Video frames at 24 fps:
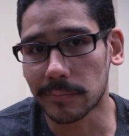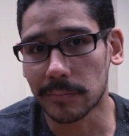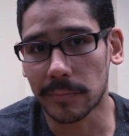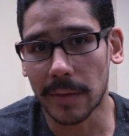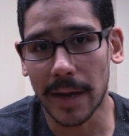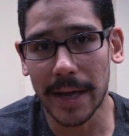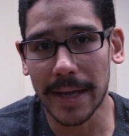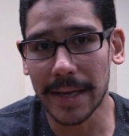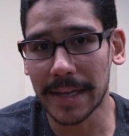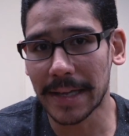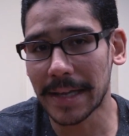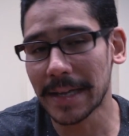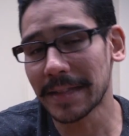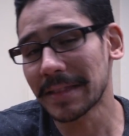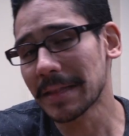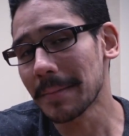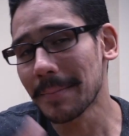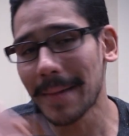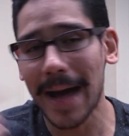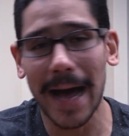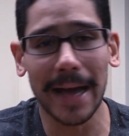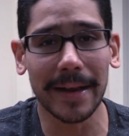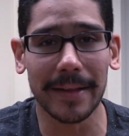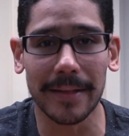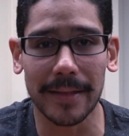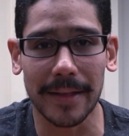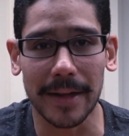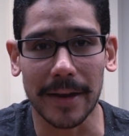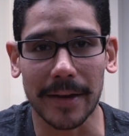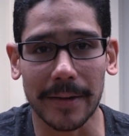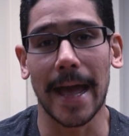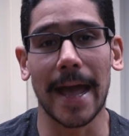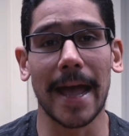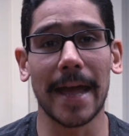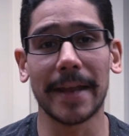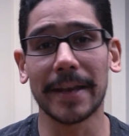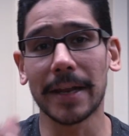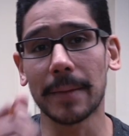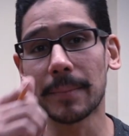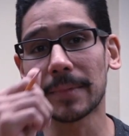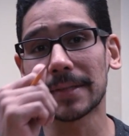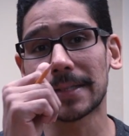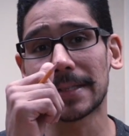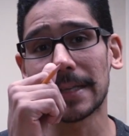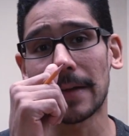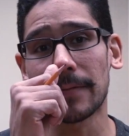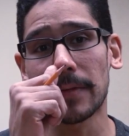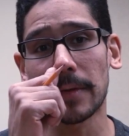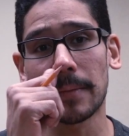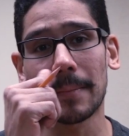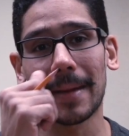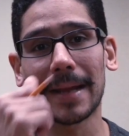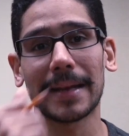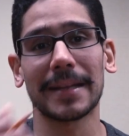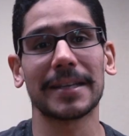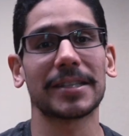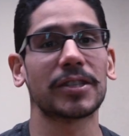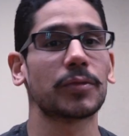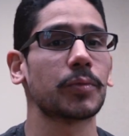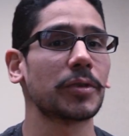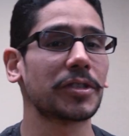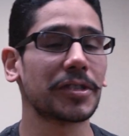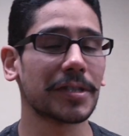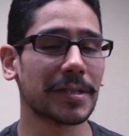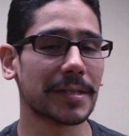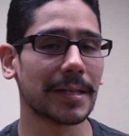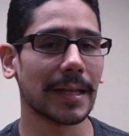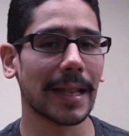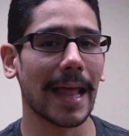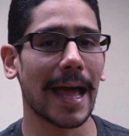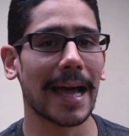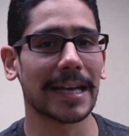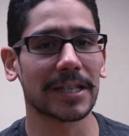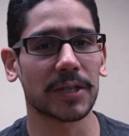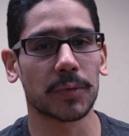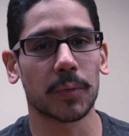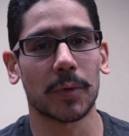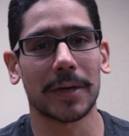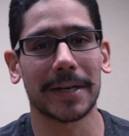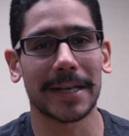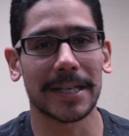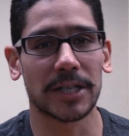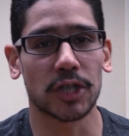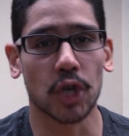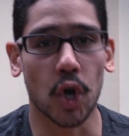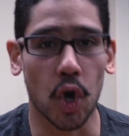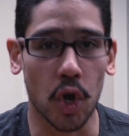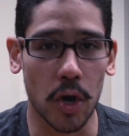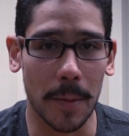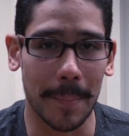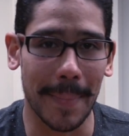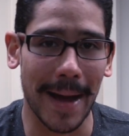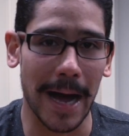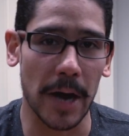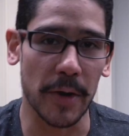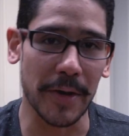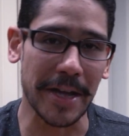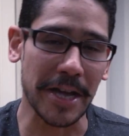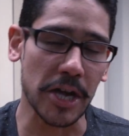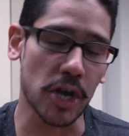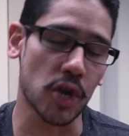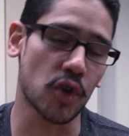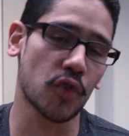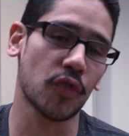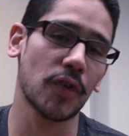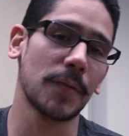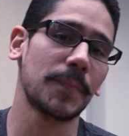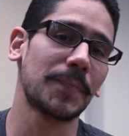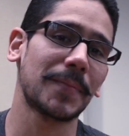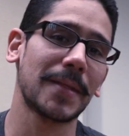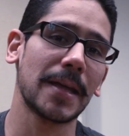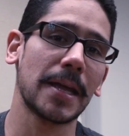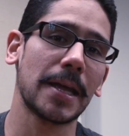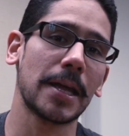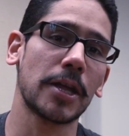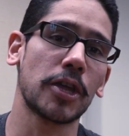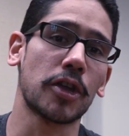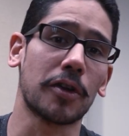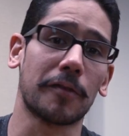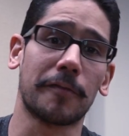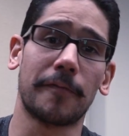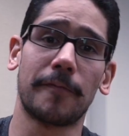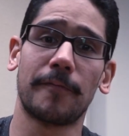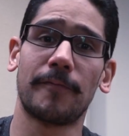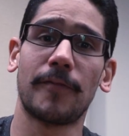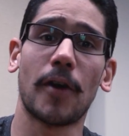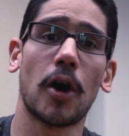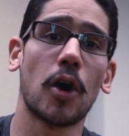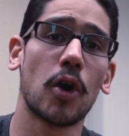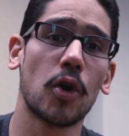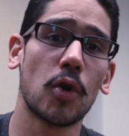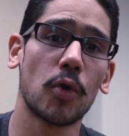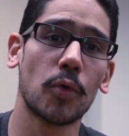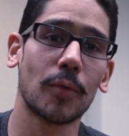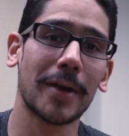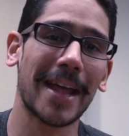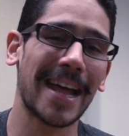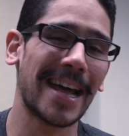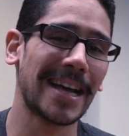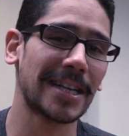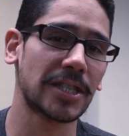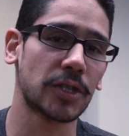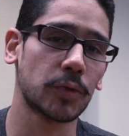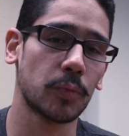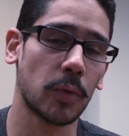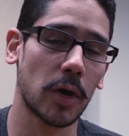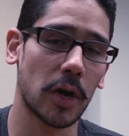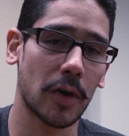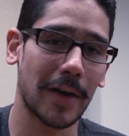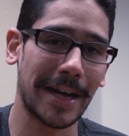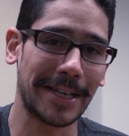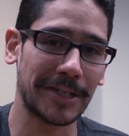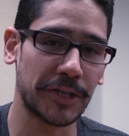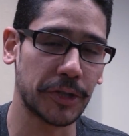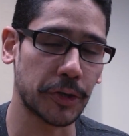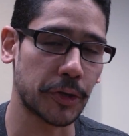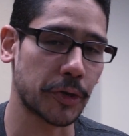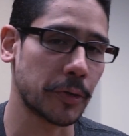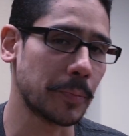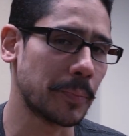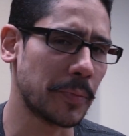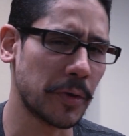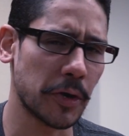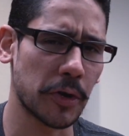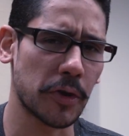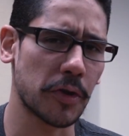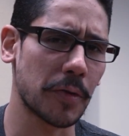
Right, get them out of there. And number seven on my list, which is the last one, is all about encrypting your phone as well as your computer.